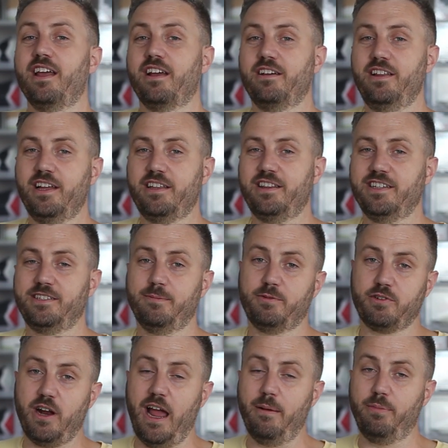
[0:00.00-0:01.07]
click the
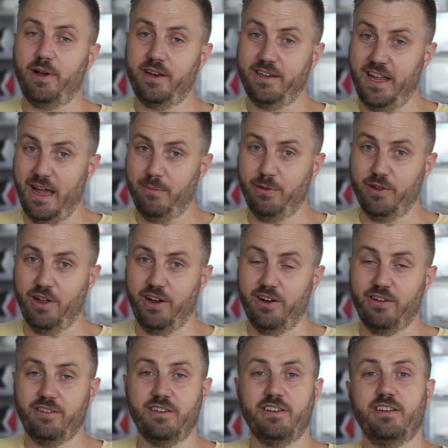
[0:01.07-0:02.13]
subscribe button down
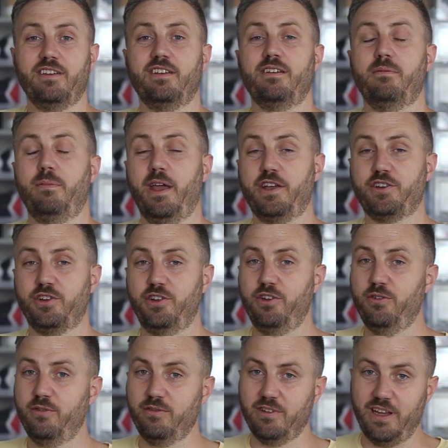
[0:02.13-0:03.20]
below. Make sure
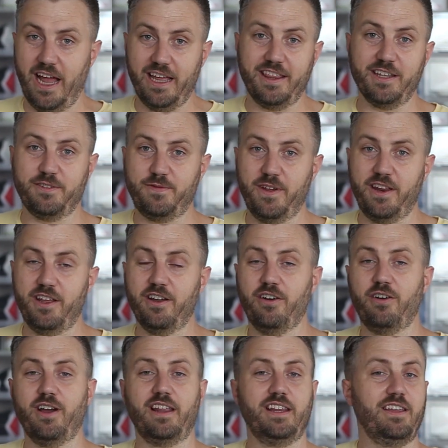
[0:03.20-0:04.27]
you like this
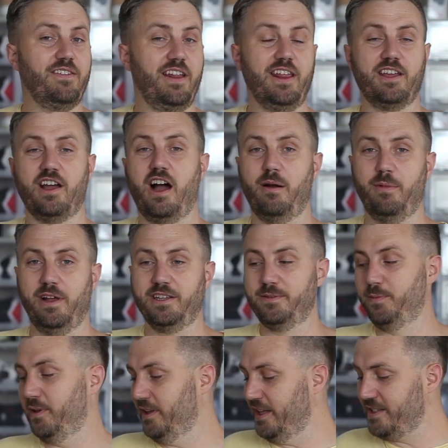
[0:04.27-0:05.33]
video and leave any comments.
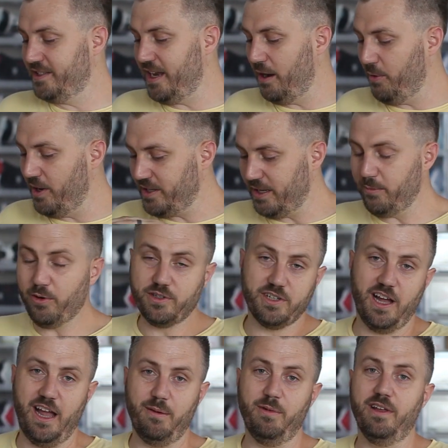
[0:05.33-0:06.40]
But let's not waste any more
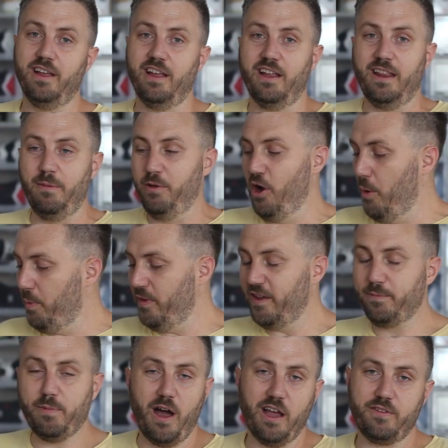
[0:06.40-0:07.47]
time. Let me open
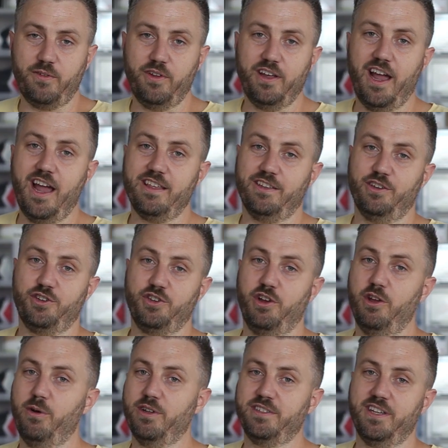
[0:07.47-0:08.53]
this box for you guys and show
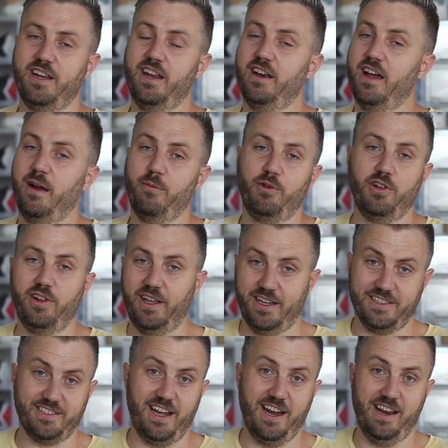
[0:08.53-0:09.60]
you what's in it. I'm really
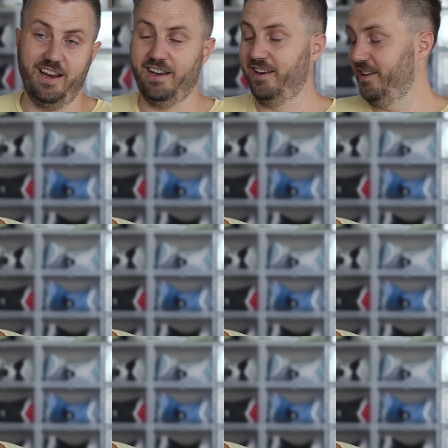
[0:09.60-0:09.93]
excited.